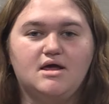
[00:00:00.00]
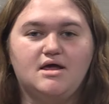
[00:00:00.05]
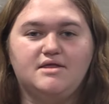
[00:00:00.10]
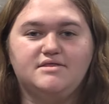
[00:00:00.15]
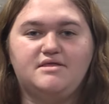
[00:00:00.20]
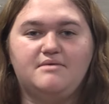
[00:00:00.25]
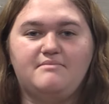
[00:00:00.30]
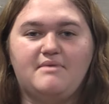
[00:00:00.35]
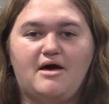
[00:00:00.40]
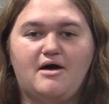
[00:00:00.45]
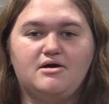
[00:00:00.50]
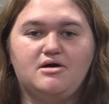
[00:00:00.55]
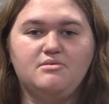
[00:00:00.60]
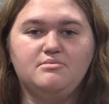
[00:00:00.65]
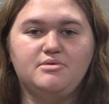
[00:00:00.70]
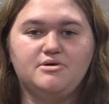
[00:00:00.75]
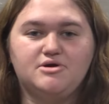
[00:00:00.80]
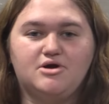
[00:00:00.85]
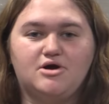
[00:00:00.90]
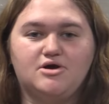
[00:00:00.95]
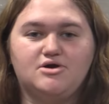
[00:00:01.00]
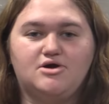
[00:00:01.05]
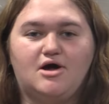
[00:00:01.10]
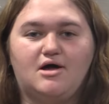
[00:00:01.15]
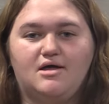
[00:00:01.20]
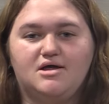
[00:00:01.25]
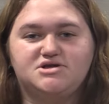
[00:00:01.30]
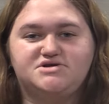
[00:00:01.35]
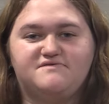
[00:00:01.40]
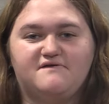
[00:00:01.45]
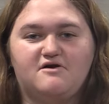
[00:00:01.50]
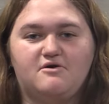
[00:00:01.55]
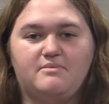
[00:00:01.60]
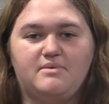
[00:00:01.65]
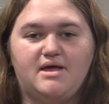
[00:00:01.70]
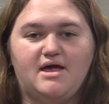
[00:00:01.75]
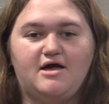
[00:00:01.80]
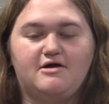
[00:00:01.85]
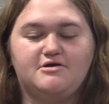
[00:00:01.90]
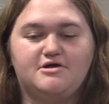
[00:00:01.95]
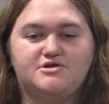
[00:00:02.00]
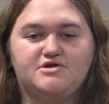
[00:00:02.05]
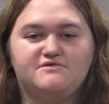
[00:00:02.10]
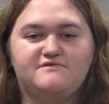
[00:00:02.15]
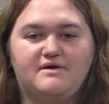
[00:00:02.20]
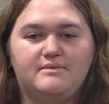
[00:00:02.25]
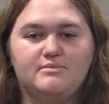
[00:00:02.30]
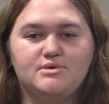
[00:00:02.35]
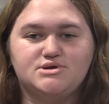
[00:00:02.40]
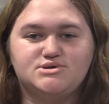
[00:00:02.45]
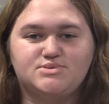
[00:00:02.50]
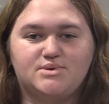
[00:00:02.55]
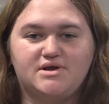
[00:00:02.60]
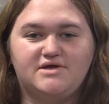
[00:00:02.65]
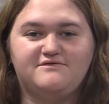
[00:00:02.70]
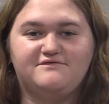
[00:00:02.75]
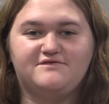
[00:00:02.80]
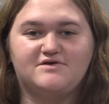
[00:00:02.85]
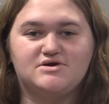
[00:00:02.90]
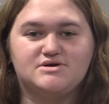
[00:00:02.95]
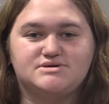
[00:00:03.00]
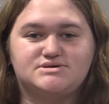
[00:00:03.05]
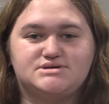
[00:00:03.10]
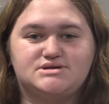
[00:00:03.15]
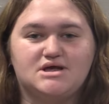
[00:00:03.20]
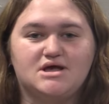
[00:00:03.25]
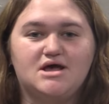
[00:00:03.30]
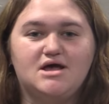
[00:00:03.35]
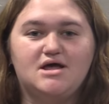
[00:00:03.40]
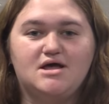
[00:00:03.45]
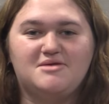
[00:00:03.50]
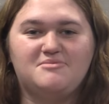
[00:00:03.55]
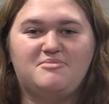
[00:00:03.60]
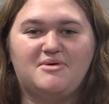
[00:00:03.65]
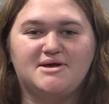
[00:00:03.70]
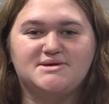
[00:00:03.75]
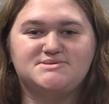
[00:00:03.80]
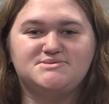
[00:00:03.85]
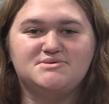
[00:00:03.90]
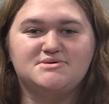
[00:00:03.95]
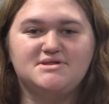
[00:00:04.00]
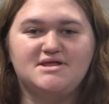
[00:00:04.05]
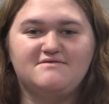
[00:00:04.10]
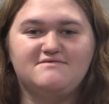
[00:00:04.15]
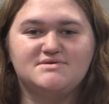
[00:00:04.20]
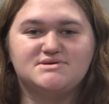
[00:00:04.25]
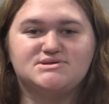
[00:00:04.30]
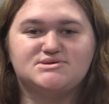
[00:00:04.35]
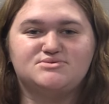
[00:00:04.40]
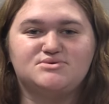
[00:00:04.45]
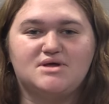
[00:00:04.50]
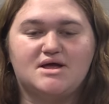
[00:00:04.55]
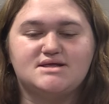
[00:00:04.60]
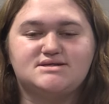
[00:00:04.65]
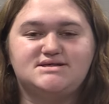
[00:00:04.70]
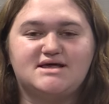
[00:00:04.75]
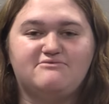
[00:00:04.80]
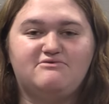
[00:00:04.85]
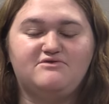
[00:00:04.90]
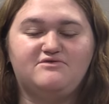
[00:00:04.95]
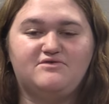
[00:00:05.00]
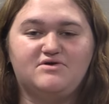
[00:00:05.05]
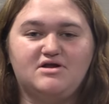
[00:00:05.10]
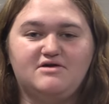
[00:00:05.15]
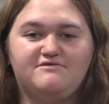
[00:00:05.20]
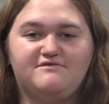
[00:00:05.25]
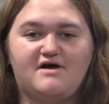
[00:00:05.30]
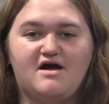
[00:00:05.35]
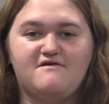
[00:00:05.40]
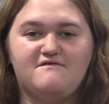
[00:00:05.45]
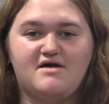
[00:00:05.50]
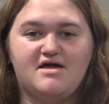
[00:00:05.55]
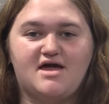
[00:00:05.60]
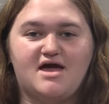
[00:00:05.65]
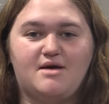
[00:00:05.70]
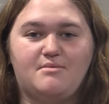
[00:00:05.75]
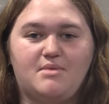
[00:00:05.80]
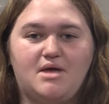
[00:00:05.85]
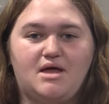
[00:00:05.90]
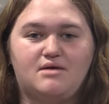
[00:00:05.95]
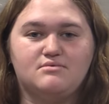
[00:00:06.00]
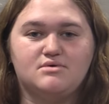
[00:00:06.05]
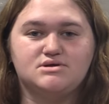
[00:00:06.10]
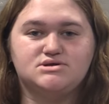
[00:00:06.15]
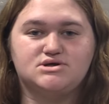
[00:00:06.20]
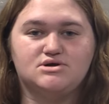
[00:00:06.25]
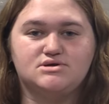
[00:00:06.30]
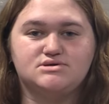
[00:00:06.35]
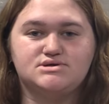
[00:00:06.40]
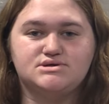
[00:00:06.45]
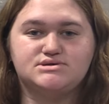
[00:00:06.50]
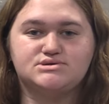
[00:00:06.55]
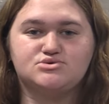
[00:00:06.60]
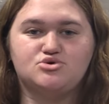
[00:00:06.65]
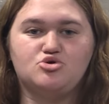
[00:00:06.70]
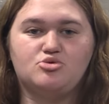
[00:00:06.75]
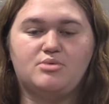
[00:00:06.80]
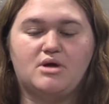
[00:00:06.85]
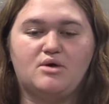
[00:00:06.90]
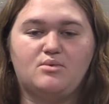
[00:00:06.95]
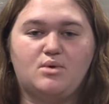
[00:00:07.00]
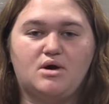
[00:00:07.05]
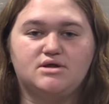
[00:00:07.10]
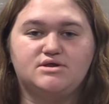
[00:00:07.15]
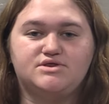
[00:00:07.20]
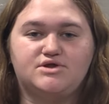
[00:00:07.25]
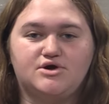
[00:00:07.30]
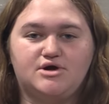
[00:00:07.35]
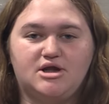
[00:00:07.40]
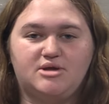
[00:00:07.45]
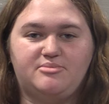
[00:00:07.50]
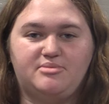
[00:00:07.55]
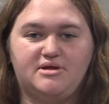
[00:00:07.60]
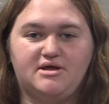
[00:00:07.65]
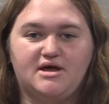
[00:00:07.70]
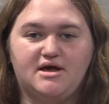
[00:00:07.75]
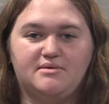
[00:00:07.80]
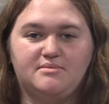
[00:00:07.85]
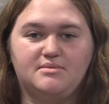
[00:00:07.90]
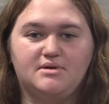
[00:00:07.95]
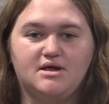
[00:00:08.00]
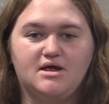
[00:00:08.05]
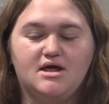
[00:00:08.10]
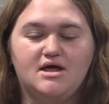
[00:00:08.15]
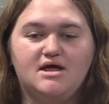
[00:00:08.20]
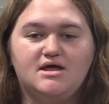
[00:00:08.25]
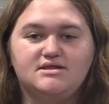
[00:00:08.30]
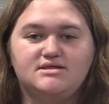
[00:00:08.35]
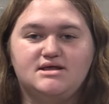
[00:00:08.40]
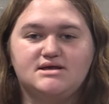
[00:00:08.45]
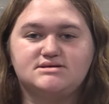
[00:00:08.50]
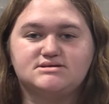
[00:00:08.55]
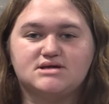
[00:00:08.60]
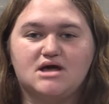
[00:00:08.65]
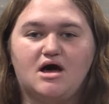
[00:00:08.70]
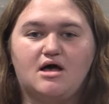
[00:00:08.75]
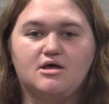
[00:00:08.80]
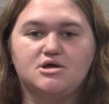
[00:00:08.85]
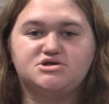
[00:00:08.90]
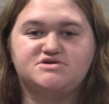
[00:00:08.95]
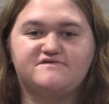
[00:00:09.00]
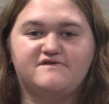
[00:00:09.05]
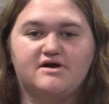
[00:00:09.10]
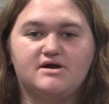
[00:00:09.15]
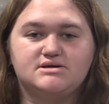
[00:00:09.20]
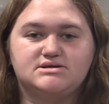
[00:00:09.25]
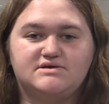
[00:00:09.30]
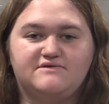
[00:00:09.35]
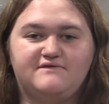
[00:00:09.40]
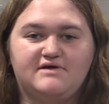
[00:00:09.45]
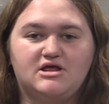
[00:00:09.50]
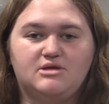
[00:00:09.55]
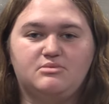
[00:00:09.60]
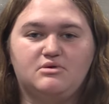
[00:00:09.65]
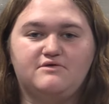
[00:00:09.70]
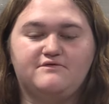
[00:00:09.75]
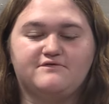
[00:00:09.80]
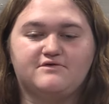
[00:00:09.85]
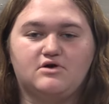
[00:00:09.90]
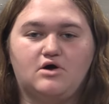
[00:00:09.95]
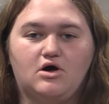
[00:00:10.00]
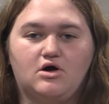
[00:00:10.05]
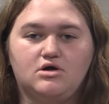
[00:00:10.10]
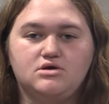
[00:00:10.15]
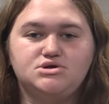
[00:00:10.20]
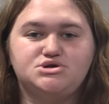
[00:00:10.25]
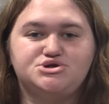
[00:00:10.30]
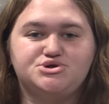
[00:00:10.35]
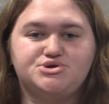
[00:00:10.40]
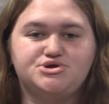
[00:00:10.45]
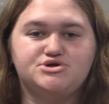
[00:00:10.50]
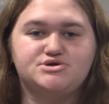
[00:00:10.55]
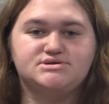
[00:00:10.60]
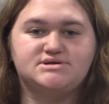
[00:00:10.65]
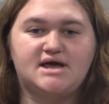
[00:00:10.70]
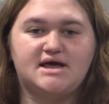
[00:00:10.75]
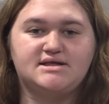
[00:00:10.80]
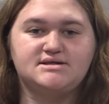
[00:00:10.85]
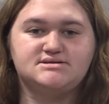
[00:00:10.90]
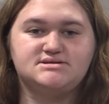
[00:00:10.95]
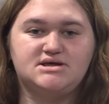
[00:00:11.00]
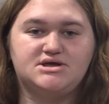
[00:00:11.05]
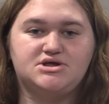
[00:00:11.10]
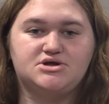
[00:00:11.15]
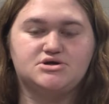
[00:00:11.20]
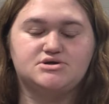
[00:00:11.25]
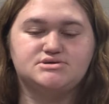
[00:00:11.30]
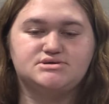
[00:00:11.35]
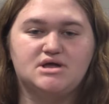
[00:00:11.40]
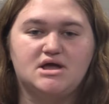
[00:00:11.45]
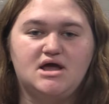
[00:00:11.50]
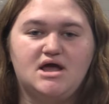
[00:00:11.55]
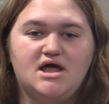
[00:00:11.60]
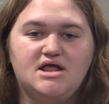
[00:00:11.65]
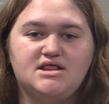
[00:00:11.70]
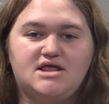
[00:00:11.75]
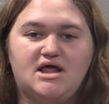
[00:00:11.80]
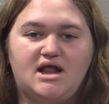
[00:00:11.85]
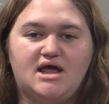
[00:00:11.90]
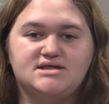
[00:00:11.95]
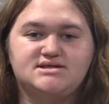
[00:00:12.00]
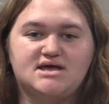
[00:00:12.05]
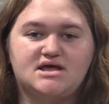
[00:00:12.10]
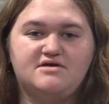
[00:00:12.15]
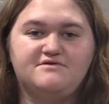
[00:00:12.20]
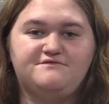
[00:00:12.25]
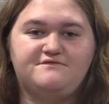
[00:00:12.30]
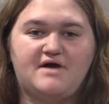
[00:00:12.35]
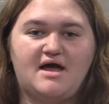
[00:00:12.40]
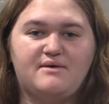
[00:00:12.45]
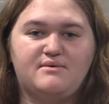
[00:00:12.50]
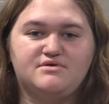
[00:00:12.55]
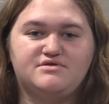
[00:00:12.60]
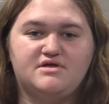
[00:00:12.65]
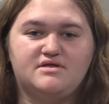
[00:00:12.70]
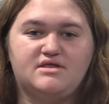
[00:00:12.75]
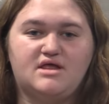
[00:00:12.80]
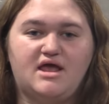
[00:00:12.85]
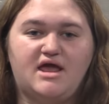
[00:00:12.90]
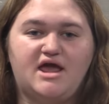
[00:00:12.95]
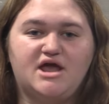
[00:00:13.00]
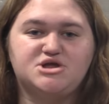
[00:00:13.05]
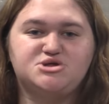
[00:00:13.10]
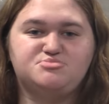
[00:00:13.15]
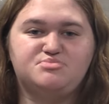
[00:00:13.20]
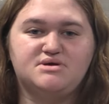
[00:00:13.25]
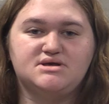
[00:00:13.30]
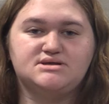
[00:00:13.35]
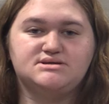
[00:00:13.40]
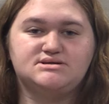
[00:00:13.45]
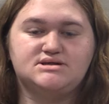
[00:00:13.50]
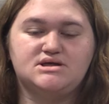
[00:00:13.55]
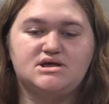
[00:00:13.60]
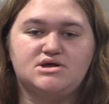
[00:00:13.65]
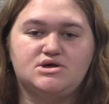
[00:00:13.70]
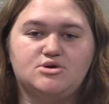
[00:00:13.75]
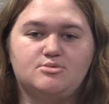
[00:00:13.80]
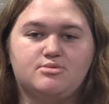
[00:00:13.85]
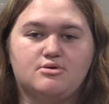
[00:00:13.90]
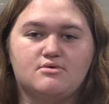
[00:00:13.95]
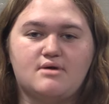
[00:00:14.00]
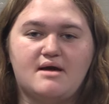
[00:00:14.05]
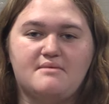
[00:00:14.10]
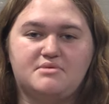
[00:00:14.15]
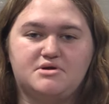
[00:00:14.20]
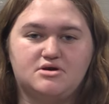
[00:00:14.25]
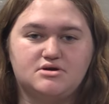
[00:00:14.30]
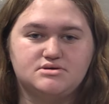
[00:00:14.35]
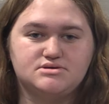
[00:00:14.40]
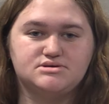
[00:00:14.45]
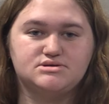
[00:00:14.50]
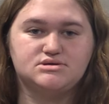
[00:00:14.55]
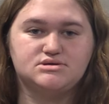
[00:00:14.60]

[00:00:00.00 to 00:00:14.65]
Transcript: The Malcolm Bernard College Fair will be held on November 21st. The bus will leave the school at 7.45 a.m. and return to school by 1.30 p.m. This college fair is available for all juniors and seniors that identify within the HBCU parameters.